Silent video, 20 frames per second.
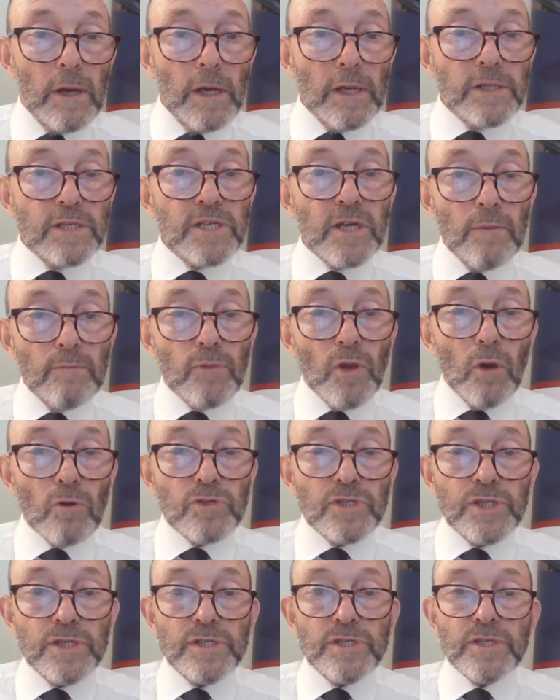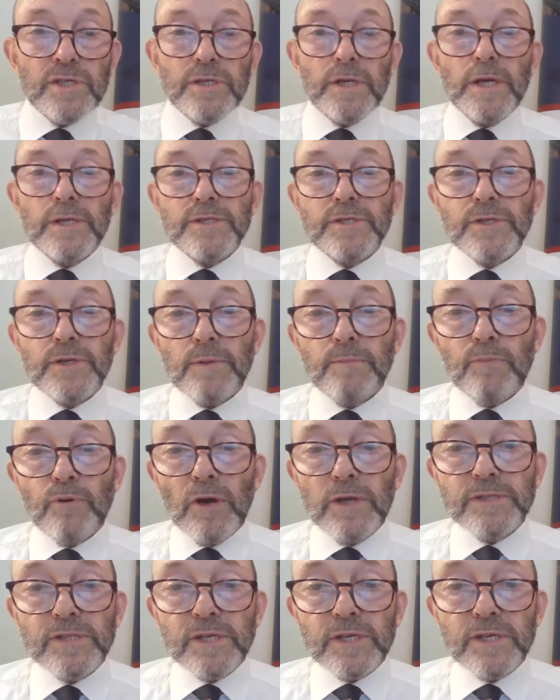In some lodges, an entered
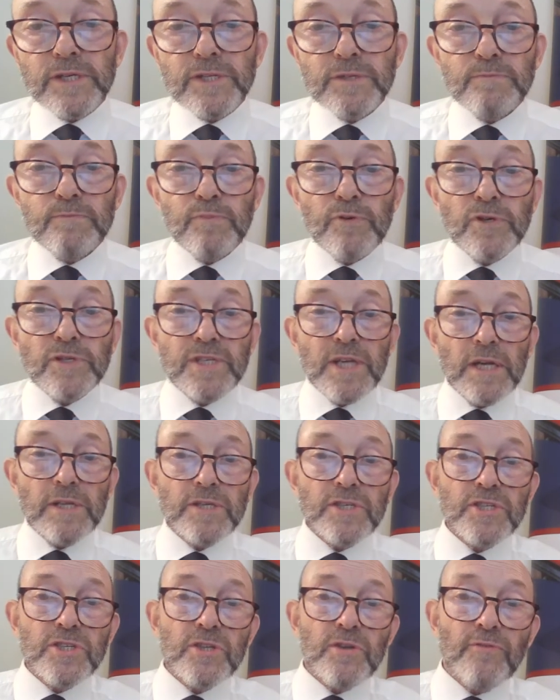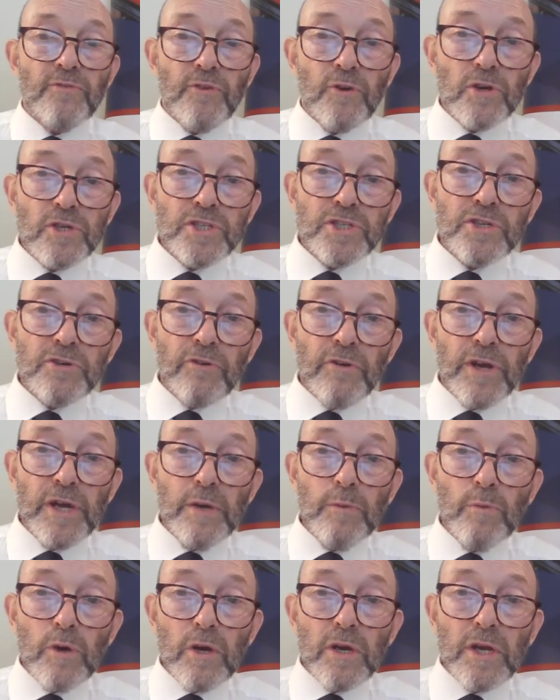apprentice presents the first
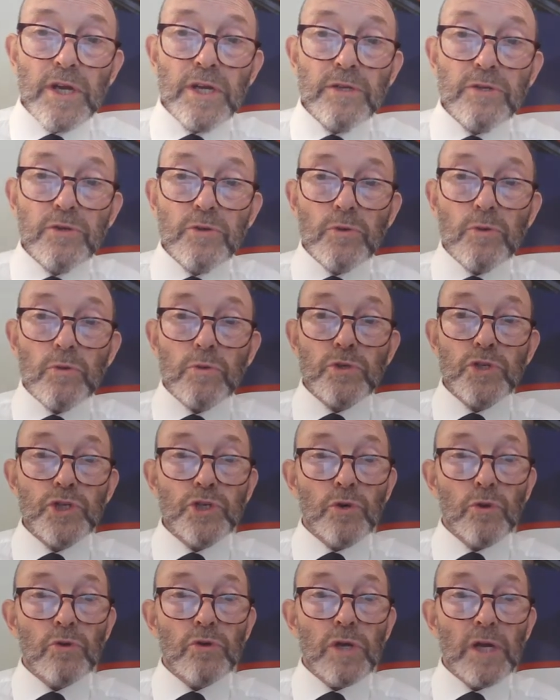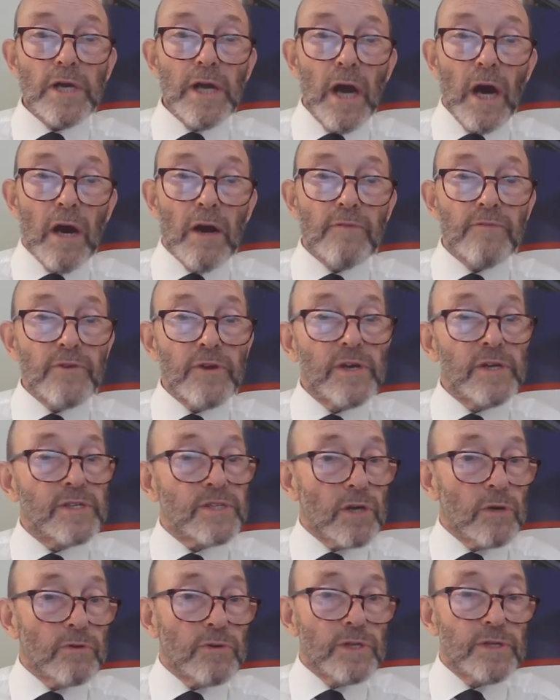degree working tool shortly after
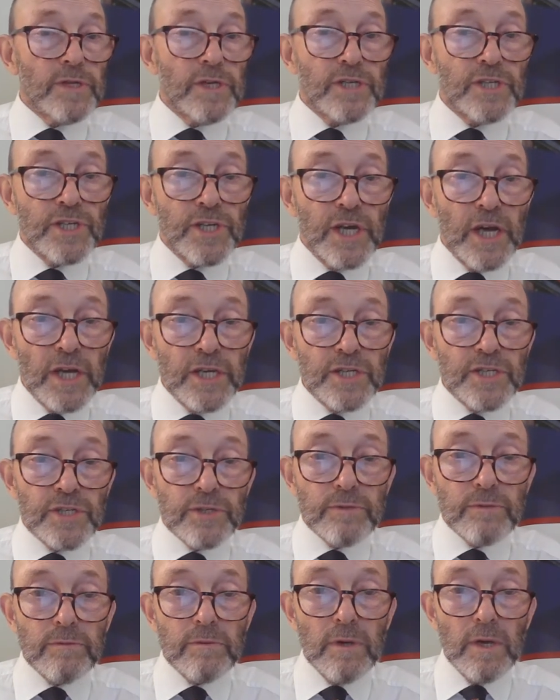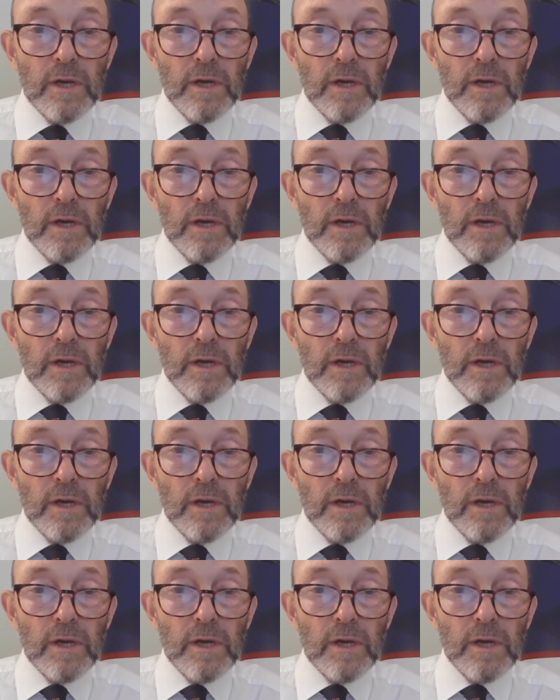his own initiation.